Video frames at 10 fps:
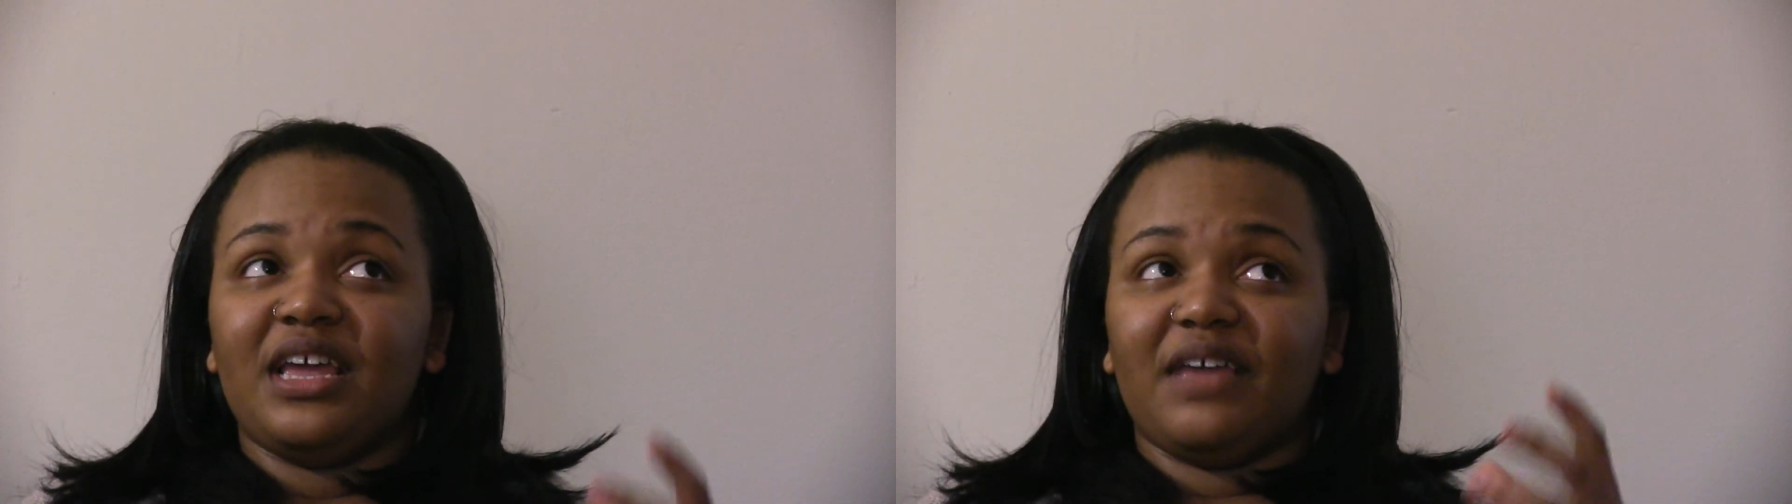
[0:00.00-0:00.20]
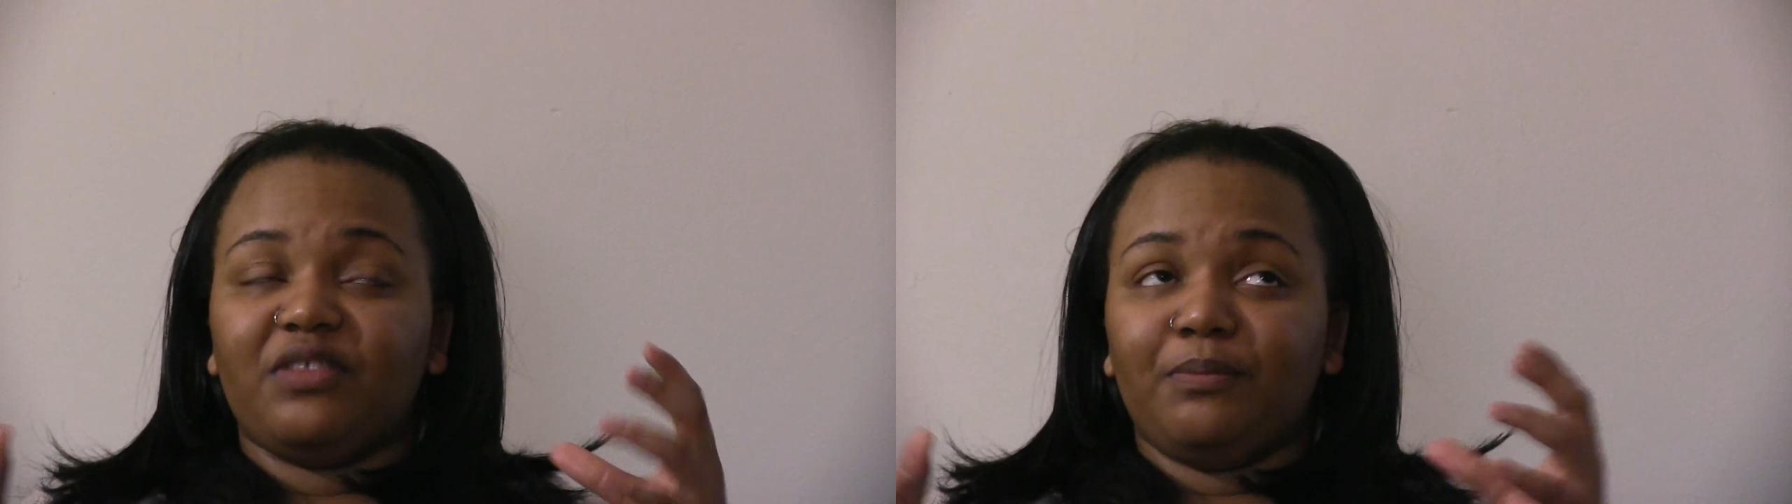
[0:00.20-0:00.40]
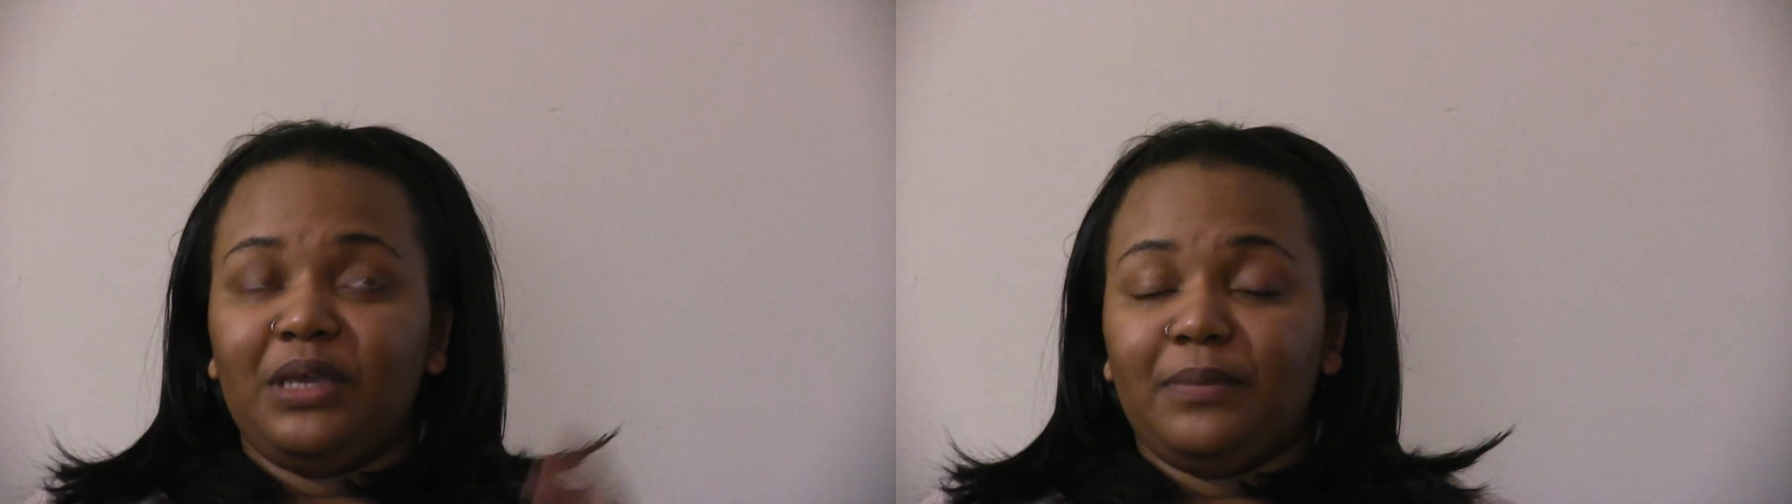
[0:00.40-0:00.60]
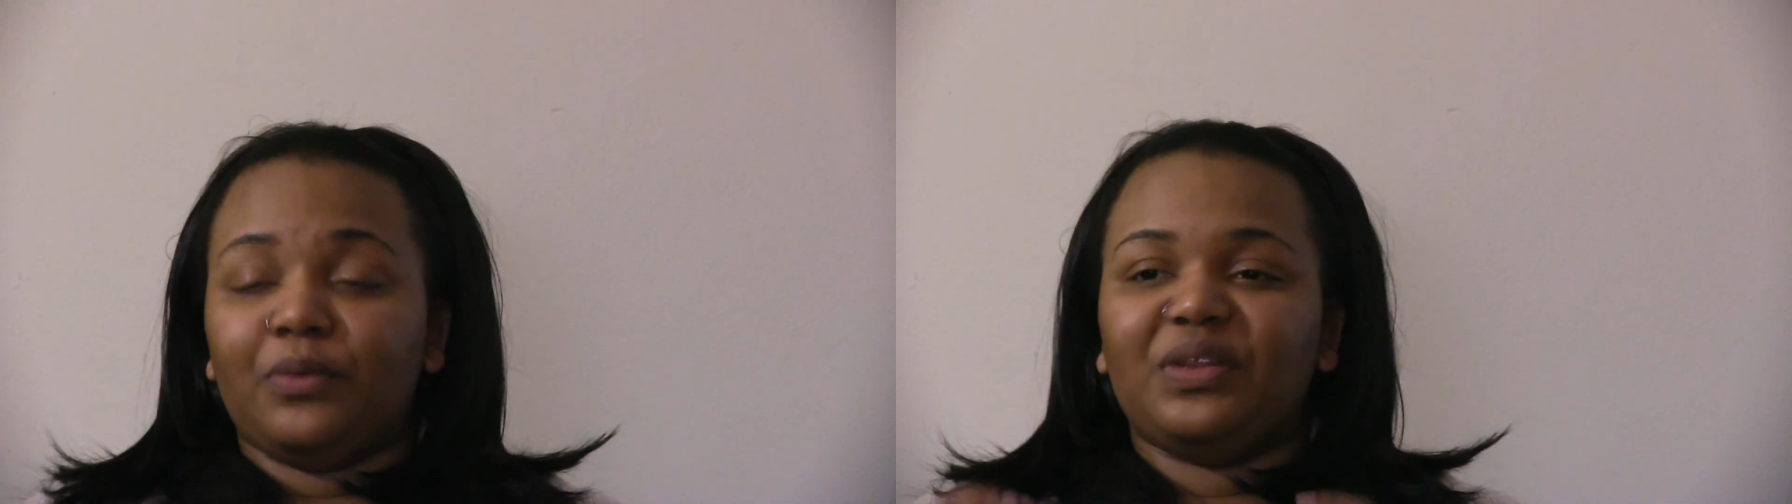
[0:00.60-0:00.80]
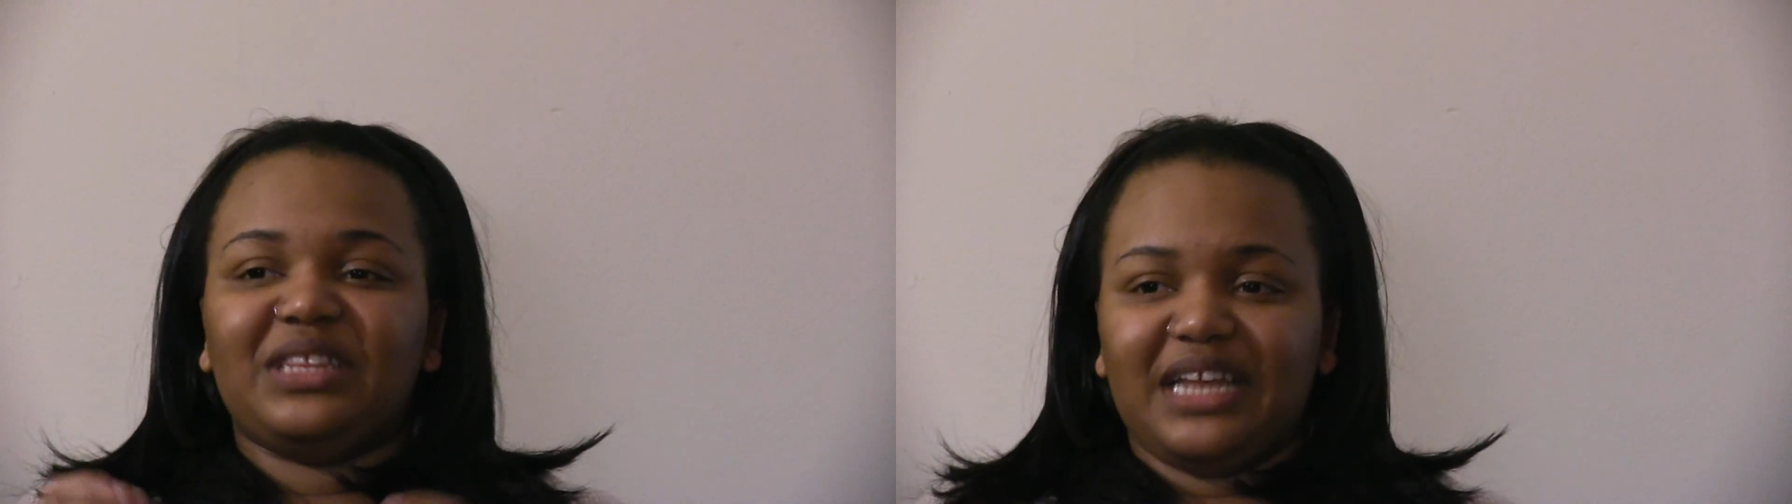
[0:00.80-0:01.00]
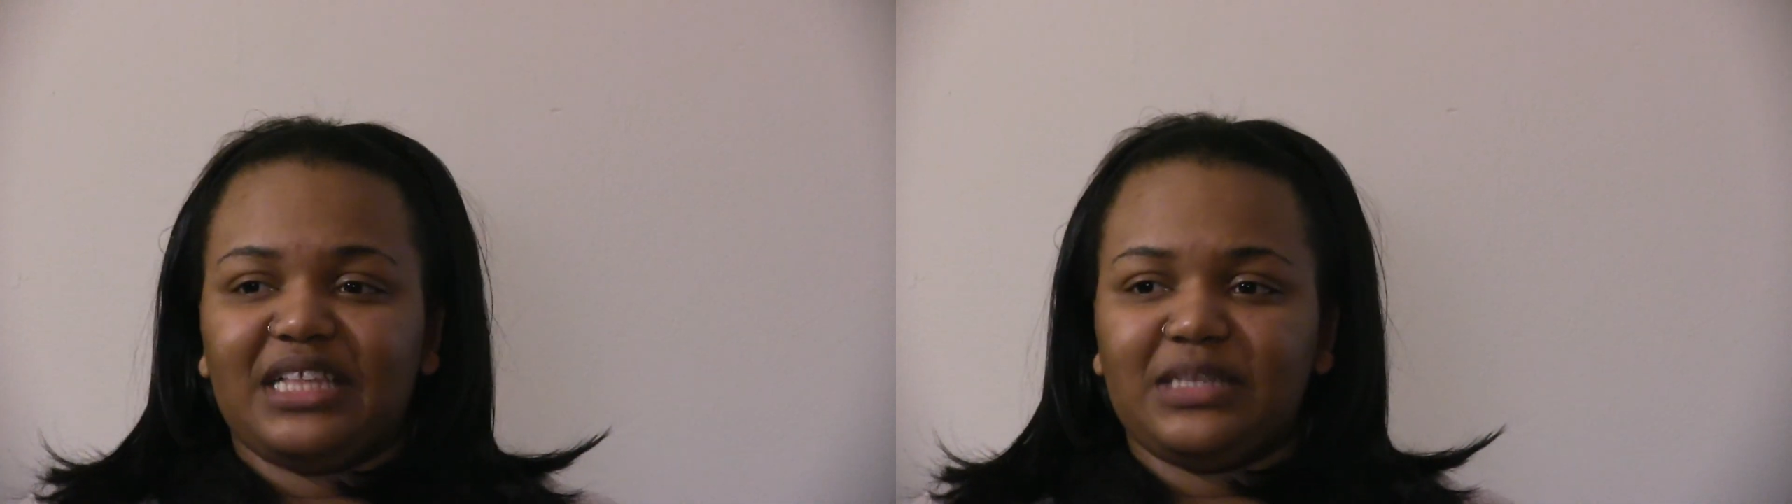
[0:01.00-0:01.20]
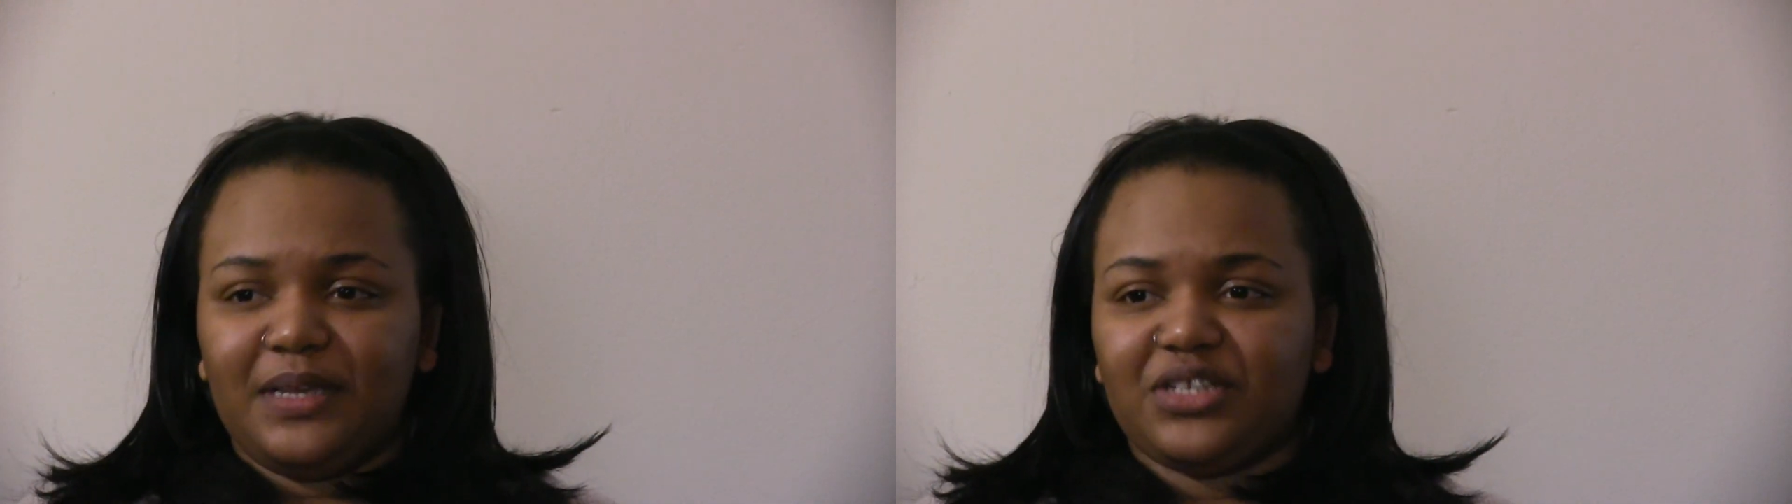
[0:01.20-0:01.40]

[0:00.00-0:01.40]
if the people within that space